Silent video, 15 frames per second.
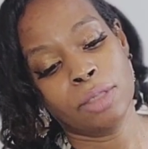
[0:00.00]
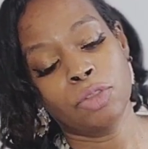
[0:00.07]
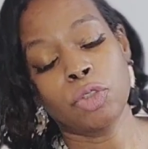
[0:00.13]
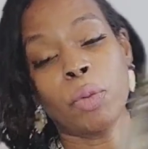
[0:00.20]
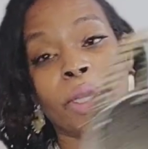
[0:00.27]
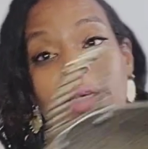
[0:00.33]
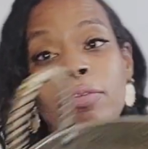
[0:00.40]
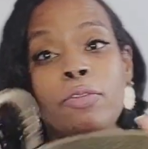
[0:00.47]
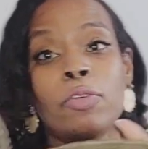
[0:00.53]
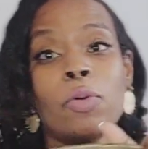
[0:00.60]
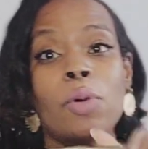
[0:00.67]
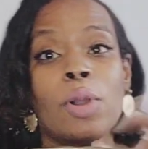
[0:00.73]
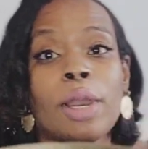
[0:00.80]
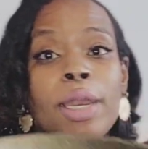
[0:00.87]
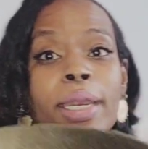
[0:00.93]

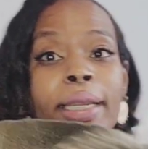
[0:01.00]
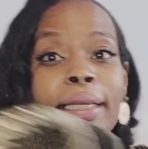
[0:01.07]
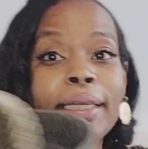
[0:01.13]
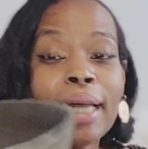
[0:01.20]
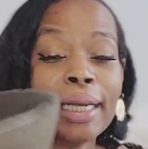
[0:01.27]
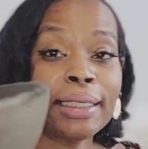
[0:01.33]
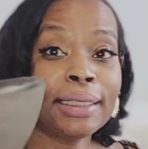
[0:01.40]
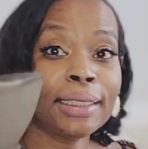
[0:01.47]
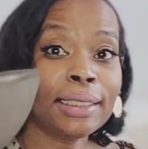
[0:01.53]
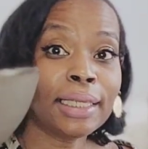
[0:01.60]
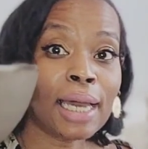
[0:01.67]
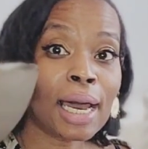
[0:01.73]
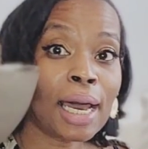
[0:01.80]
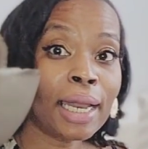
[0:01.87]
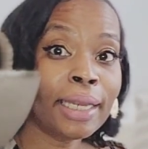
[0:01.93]

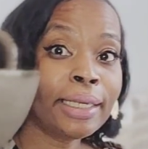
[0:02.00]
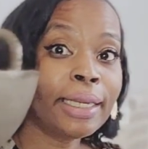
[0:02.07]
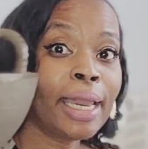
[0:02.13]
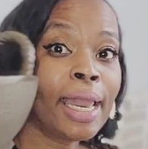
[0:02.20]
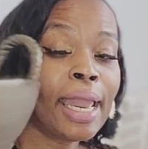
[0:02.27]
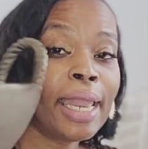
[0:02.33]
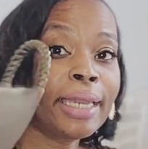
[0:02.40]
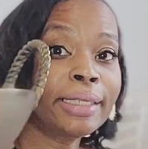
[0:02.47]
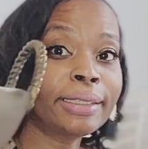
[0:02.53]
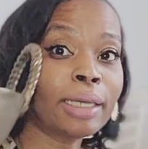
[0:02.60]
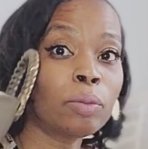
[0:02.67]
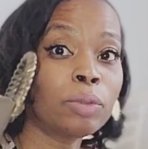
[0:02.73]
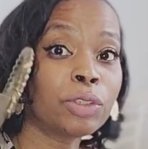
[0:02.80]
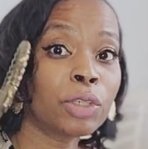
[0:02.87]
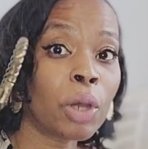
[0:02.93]
$24.99, and
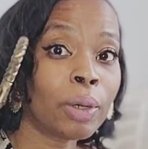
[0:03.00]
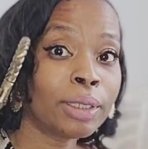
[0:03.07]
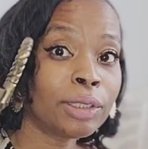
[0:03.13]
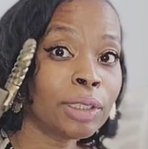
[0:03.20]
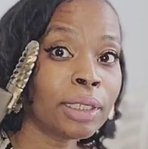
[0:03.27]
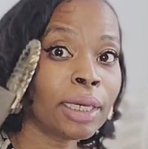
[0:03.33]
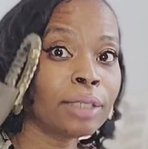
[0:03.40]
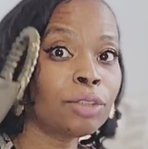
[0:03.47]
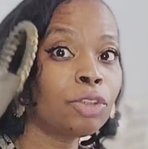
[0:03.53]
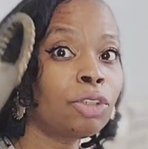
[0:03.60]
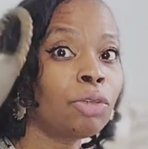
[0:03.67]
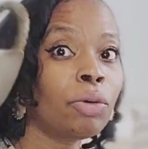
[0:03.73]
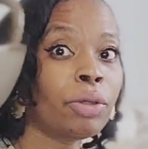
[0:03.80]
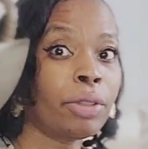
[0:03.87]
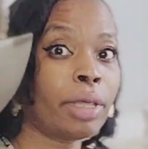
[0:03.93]
I was going to get
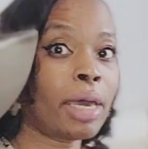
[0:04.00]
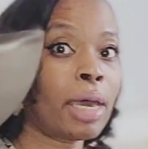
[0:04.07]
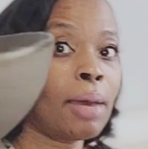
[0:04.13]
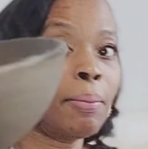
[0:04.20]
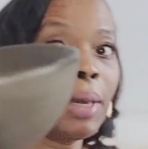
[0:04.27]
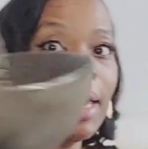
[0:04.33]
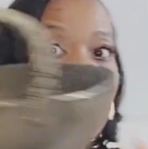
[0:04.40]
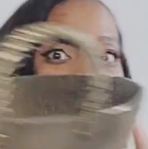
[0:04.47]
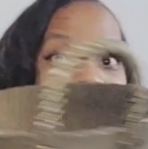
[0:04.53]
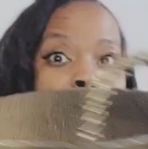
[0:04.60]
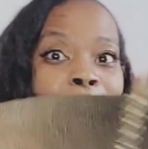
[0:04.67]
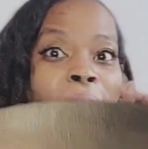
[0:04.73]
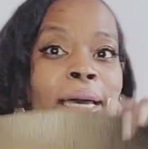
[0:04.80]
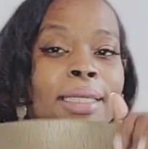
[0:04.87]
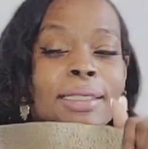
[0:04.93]
two of them,
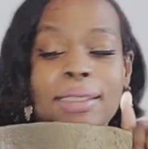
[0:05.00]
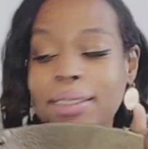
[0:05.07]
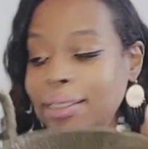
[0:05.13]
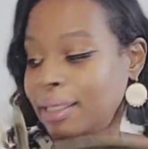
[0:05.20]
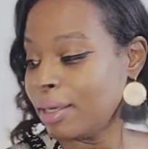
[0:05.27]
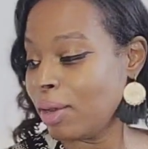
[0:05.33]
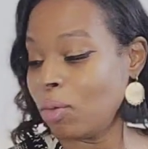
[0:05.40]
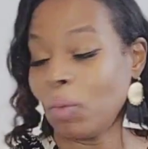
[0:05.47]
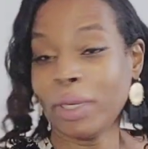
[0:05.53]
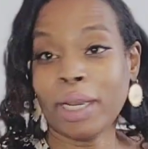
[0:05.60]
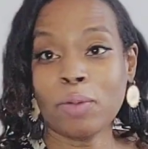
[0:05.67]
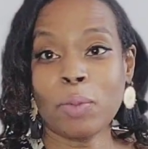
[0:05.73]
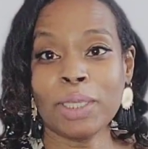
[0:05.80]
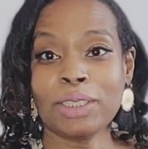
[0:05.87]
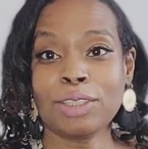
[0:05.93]
but when I
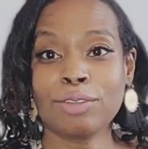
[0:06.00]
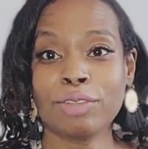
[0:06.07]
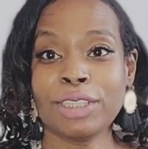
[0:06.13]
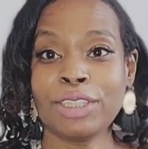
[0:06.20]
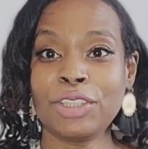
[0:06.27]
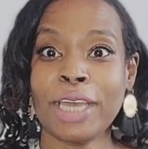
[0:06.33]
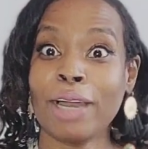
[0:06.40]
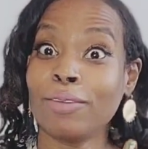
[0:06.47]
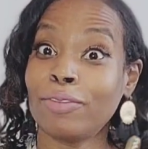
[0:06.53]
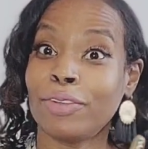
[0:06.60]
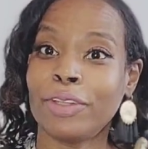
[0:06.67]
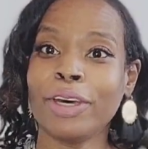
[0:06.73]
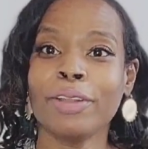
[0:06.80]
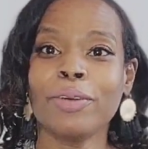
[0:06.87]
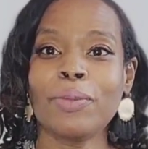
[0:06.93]
went to reach down for
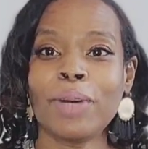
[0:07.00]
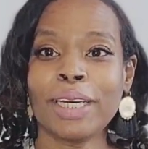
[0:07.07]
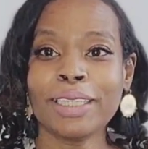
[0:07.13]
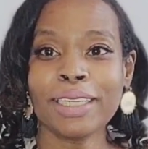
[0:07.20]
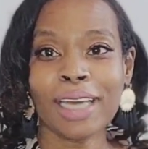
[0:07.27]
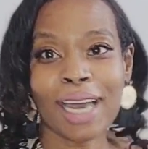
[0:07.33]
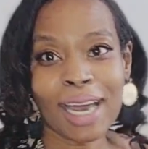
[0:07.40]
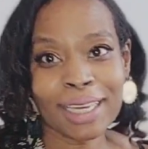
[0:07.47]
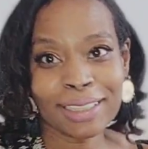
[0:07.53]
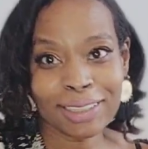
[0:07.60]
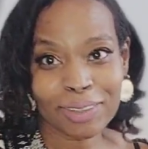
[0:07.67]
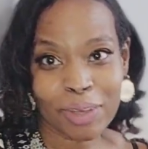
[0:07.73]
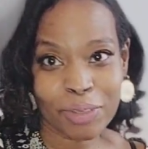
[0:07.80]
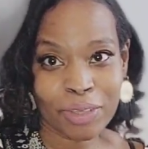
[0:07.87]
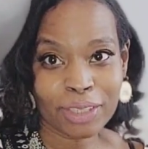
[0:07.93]
the other one, I
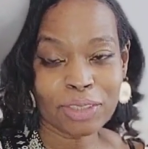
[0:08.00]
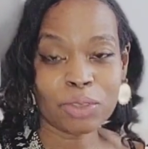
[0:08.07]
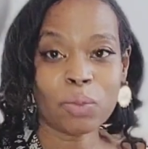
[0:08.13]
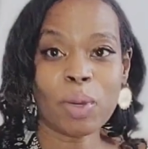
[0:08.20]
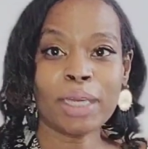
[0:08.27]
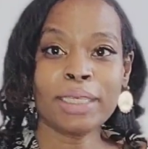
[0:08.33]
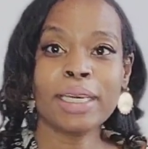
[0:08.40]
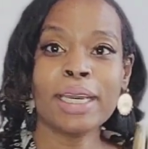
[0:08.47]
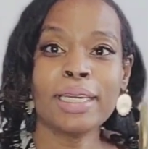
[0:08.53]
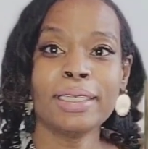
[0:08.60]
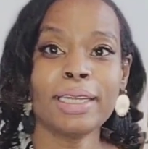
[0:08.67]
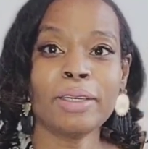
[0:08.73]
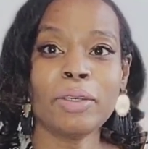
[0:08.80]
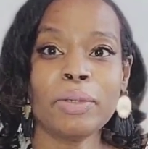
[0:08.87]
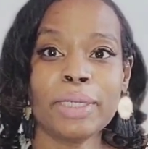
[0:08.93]
saw this one.
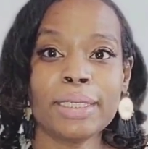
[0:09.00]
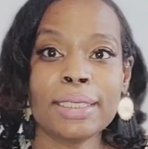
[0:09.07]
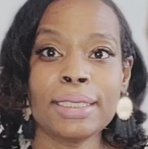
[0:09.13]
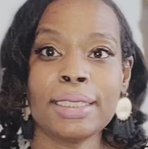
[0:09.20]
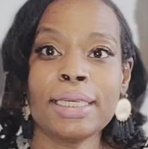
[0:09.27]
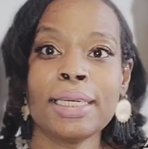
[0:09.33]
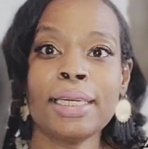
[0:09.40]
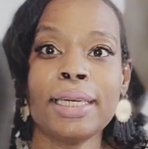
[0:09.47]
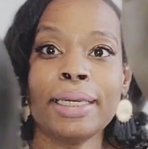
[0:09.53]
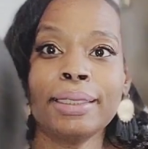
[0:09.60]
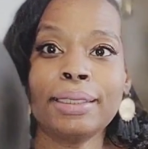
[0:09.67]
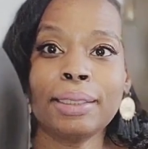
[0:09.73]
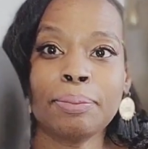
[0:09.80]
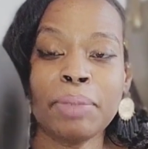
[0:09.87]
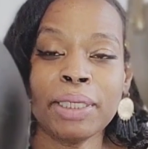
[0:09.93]
Now you can see
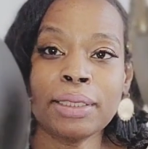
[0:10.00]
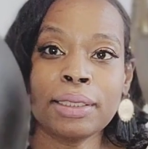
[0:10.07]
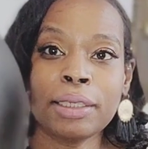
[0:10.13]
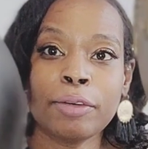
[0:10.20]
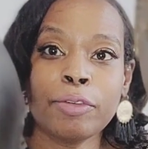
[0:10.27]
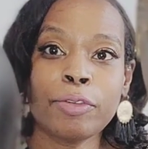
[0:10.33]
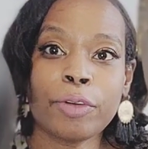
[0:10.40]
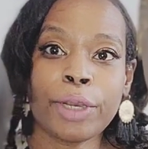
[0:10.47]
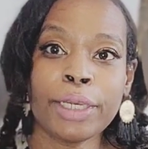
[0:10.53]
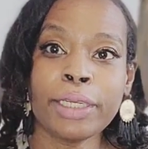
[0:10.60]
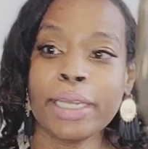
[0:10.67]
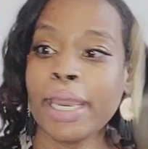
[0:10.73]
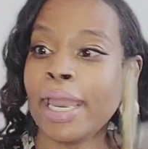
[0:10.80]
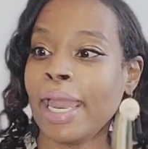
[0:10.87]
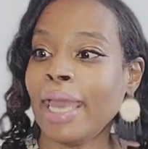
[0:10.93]
it's a bit different,
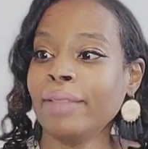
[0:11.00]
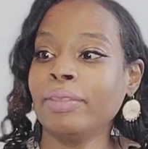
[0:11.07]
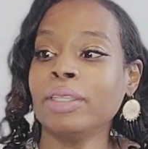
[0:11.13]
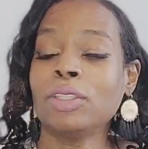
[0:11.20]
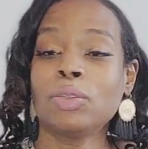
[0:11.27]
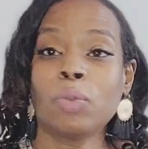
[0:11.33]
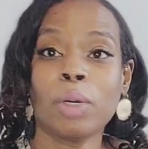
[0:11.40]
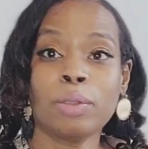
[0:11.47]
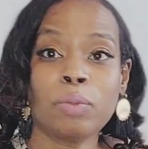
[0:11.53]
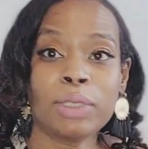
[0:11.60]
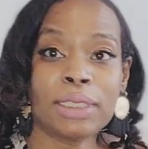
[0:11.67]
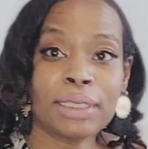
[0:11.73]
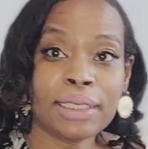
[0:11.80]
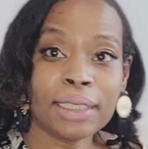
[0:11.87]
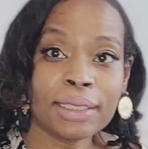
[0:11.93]
and this one
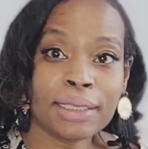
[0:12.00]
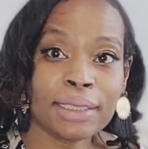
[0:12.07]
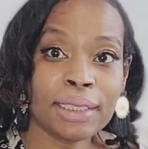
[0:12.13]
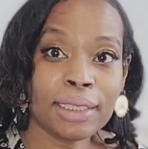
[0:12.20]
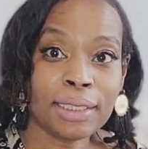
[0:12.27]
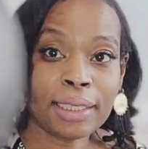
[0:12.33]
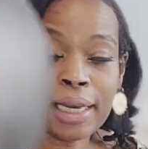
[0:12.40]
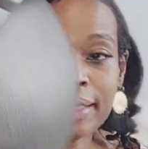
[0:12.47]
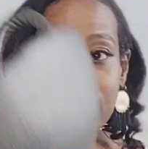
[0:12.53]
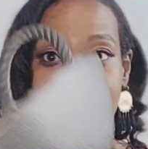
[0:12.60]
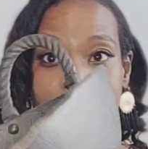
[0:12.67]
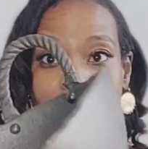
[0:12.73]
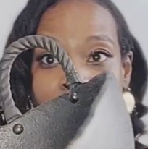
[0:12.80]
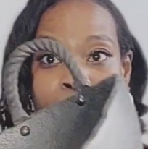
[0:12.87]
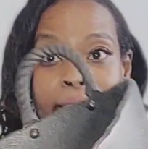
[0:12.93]
was $16.99.
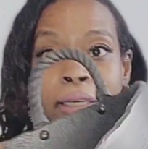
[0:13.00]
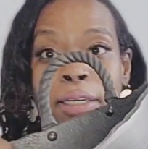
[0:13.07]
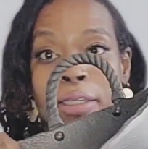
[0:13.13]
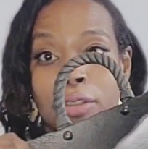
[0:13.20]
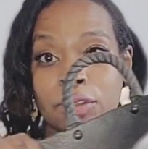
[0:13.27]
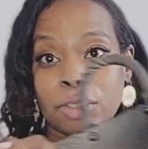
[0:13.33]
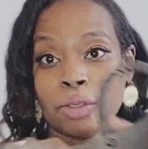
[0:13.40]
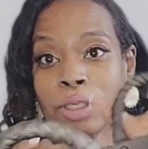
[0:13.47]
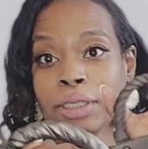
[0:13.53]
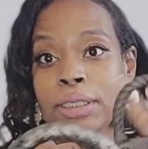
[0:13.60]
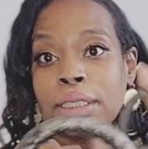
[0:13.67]
So this